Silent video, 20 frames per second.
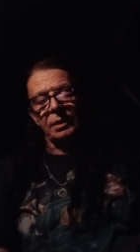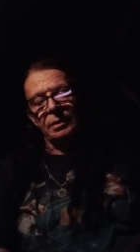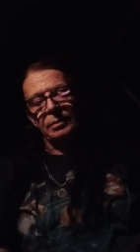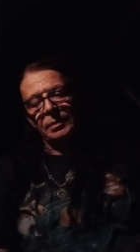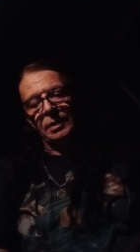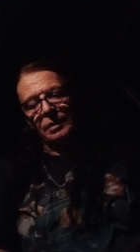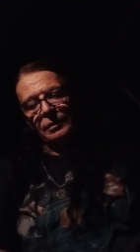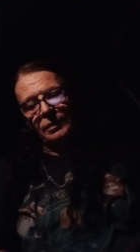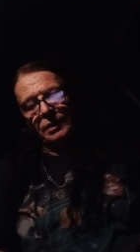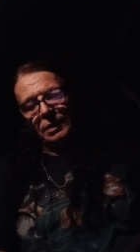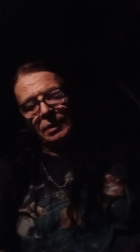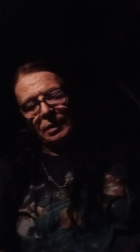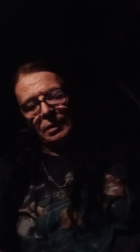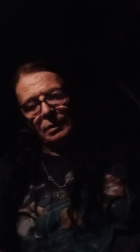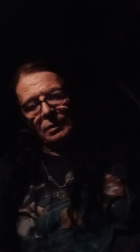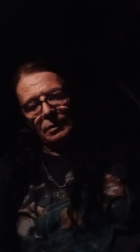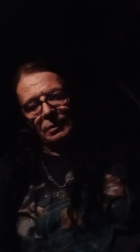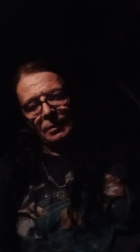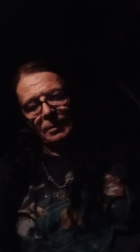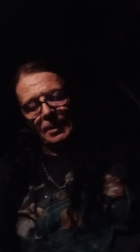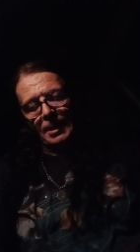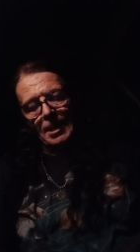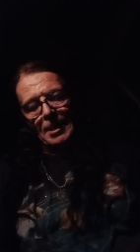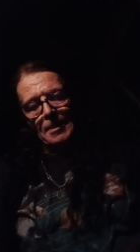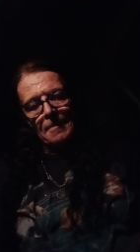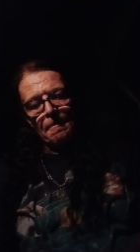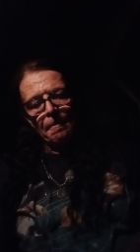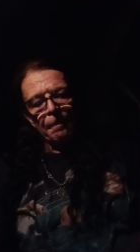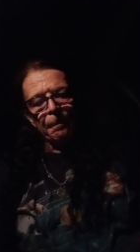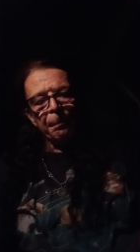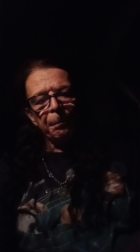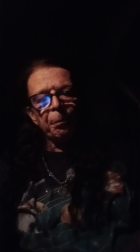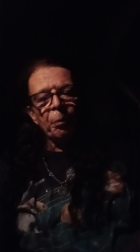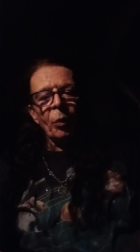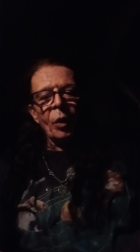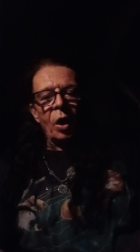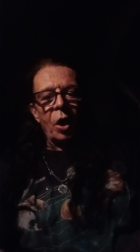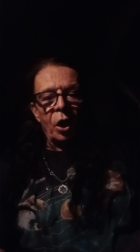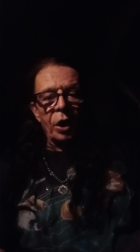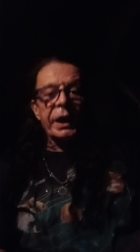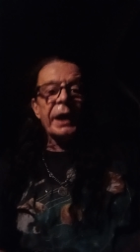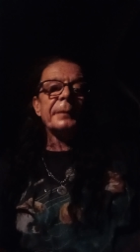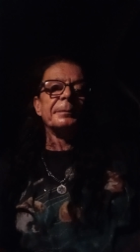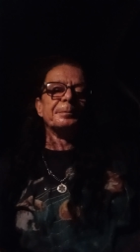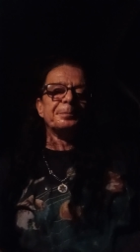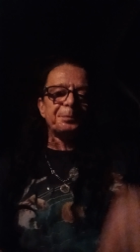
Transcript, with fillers: my video. Okay.